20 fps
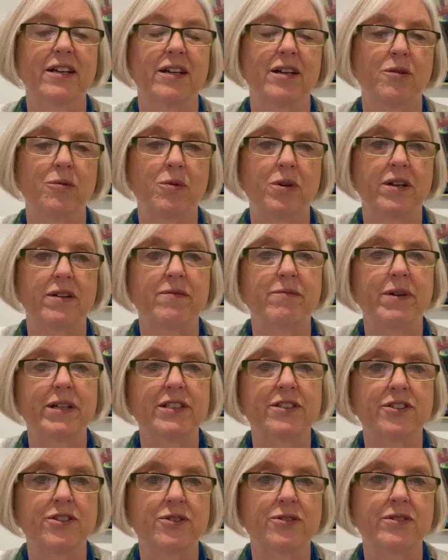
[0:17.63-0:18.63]
one of my
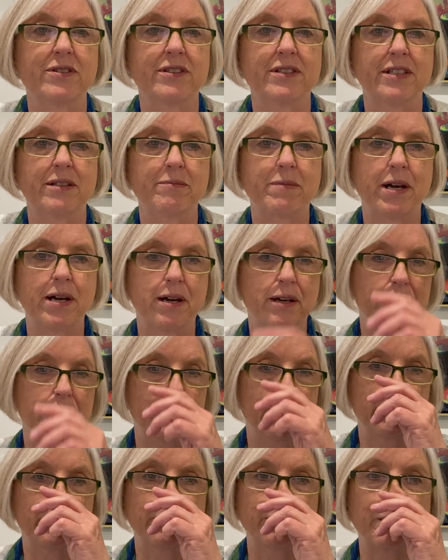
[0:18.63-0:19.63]
students in my
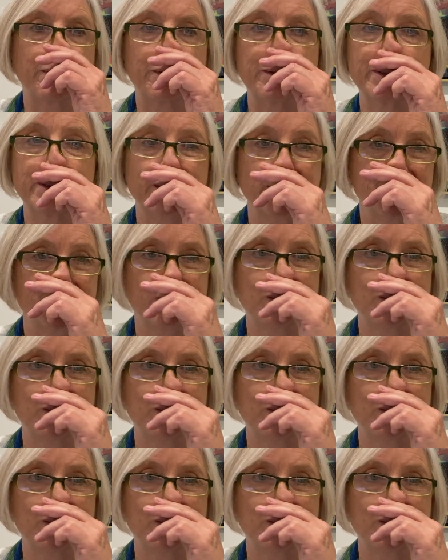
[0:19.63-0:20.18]
online course.